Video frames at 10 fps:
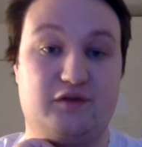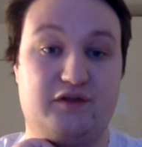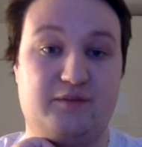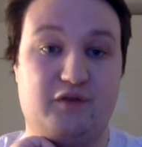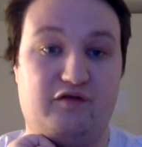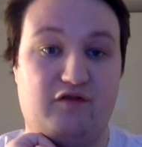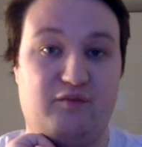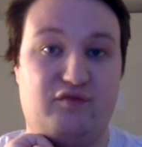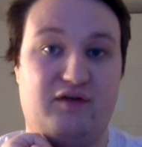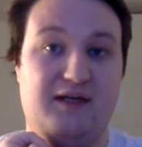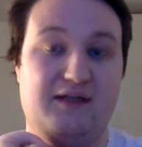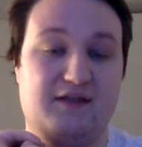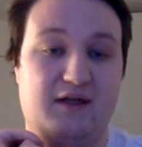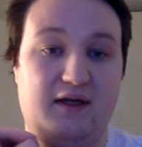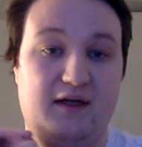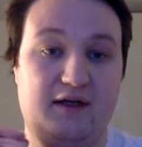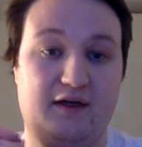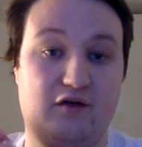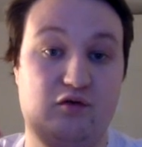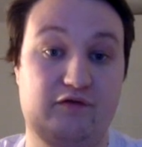smoke for the price, and a
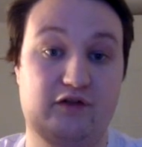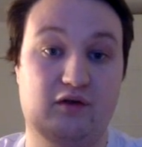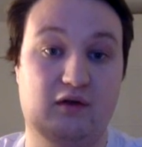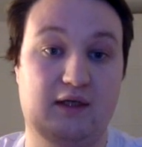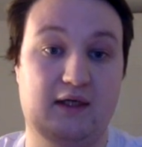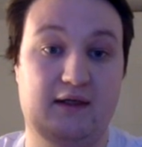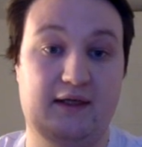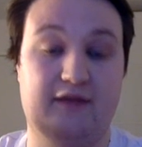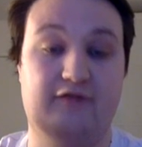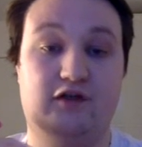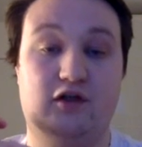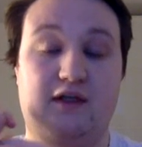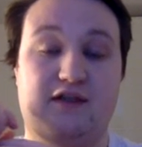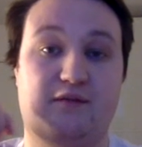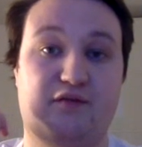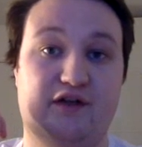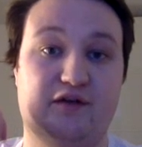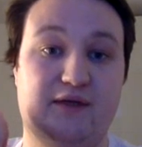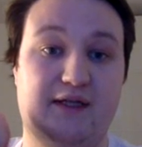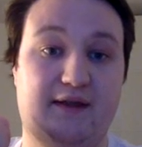cool Vitola. Like the Vitolas are pretty
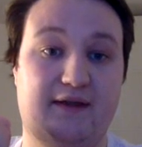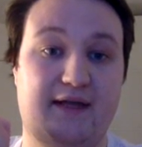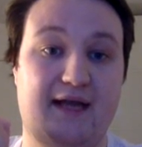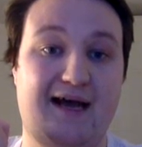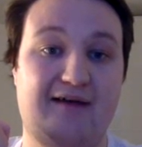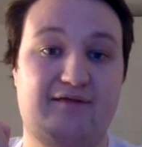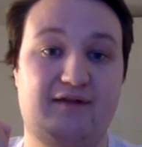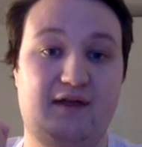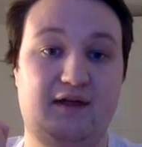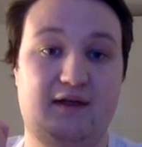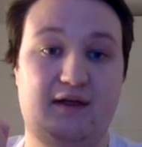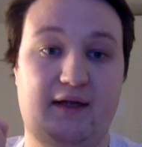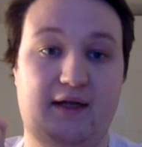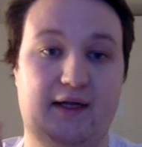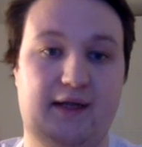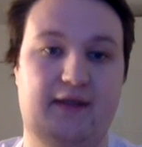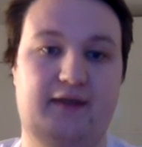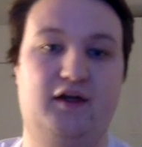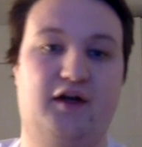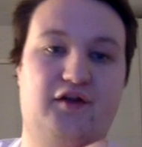unique that they have that
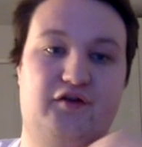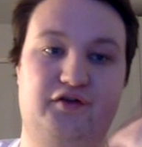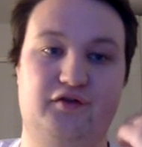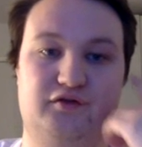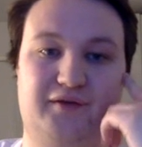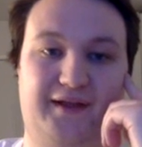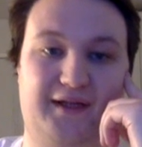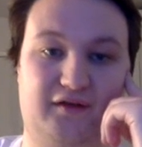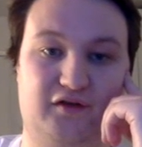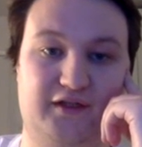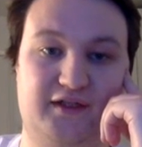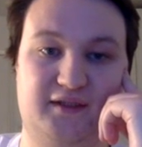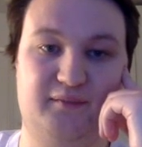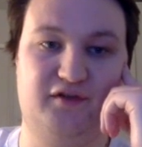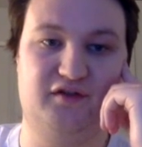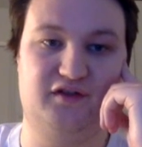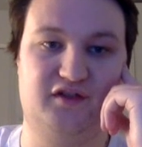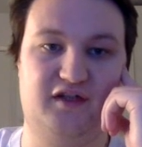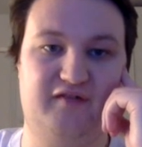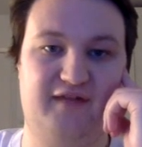none other do. So I think they're decent, but they're just
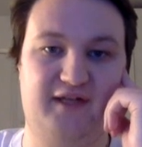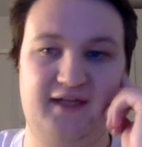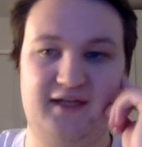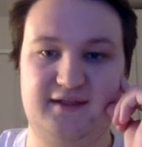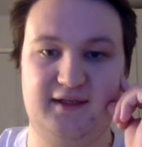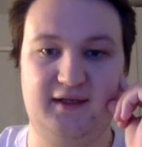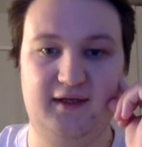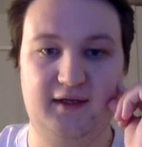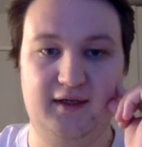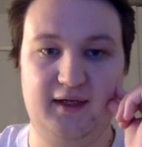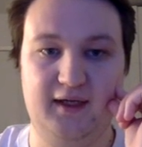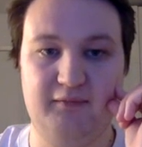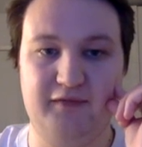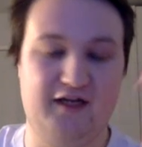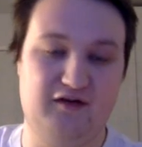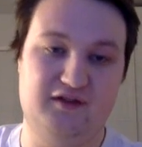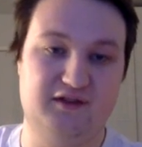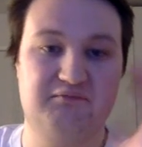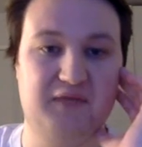not fantastic. Vegueros